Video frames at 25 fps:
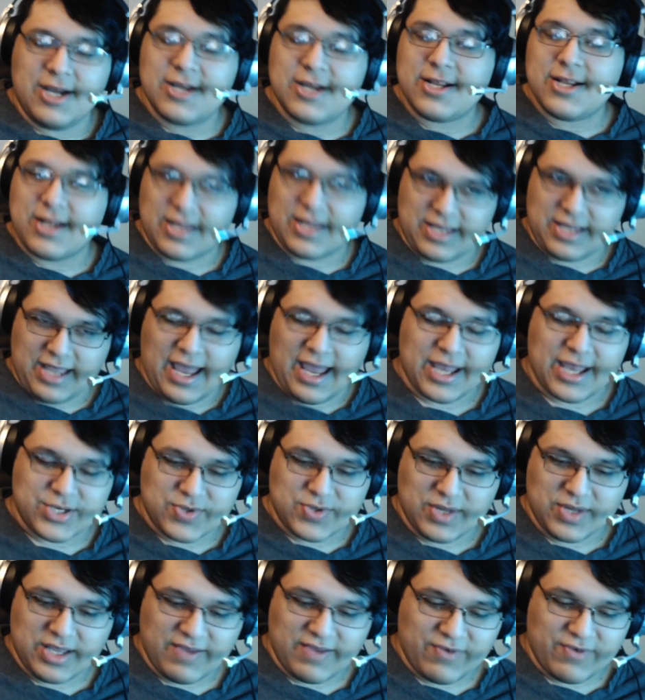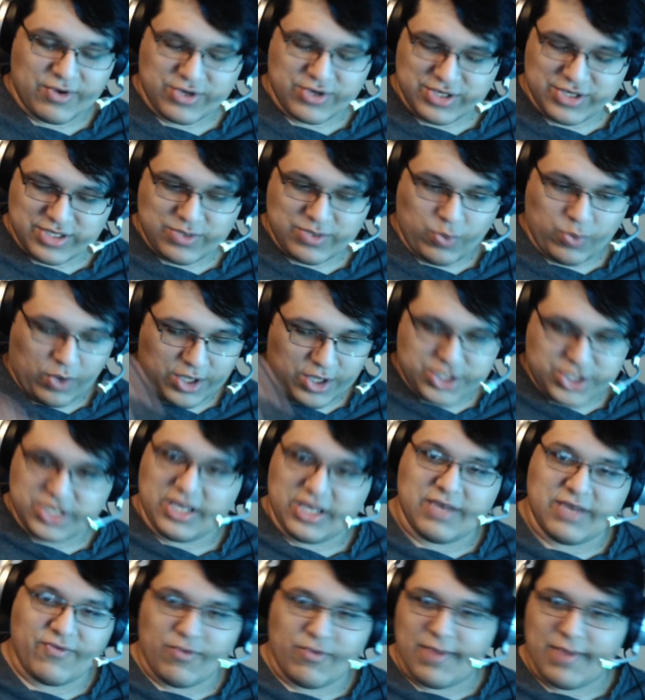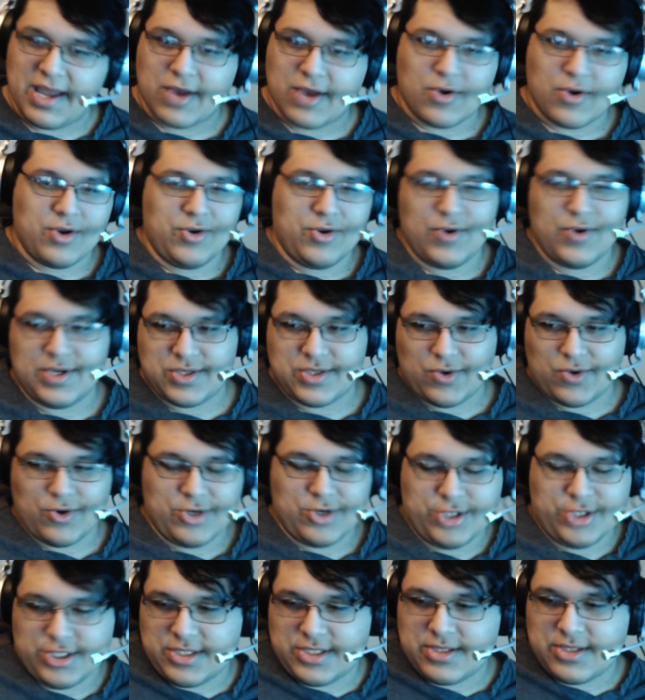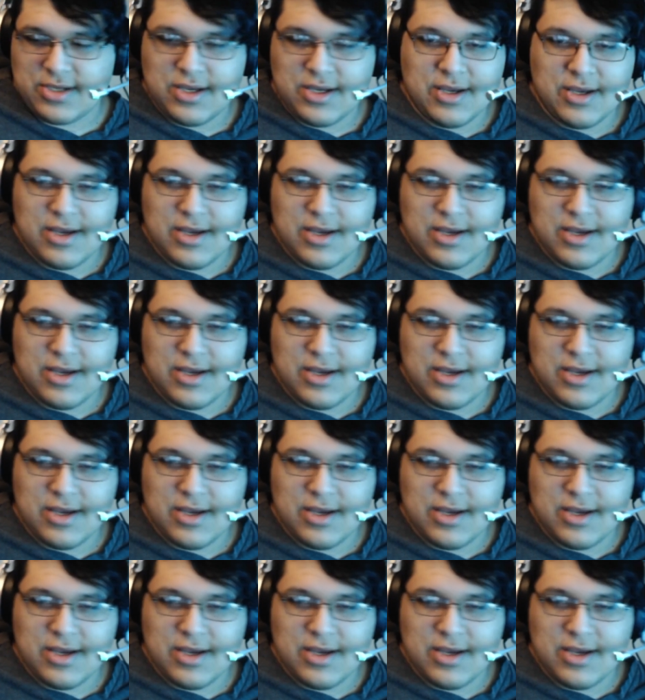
Like actually, if you're just watching it for background noise or you just